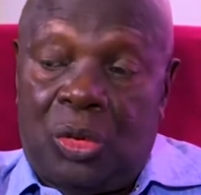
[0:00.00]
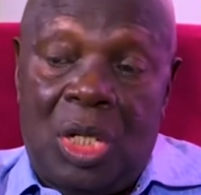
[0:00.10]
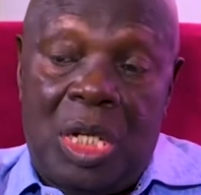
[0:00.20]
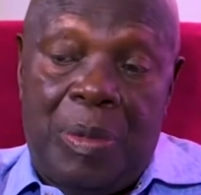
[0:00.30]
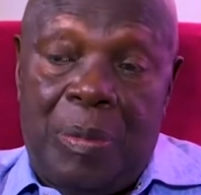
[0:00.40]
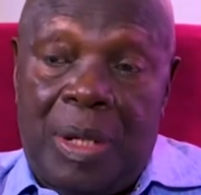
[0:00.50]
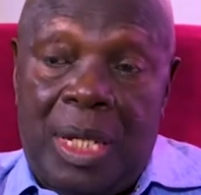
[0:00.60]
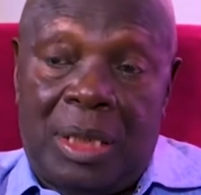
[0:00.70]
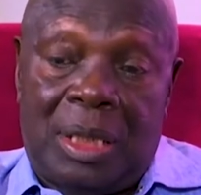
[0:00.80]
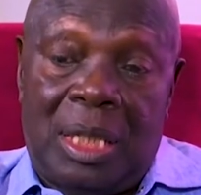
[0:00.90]
saw in the paper
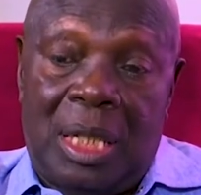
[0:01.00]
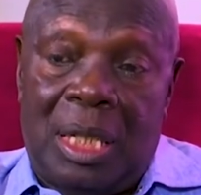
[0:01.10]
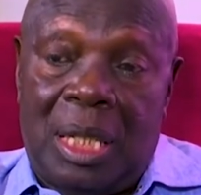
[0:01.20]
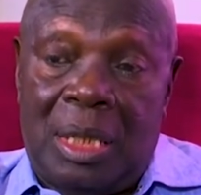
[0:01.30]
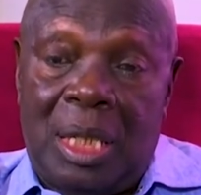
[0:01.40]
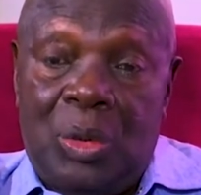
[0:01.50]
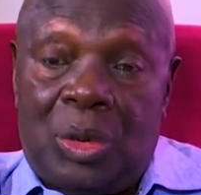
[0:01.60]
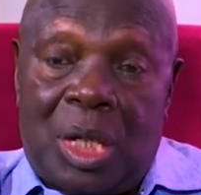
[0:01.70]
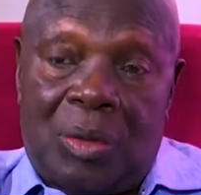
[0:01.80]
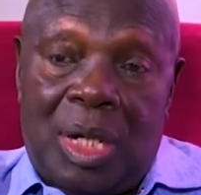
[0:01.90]
yesterday that the new
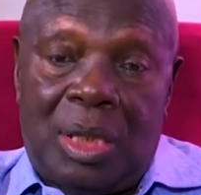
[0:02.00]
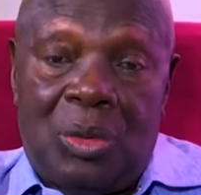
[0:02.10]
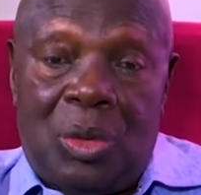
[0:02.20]
Takoradi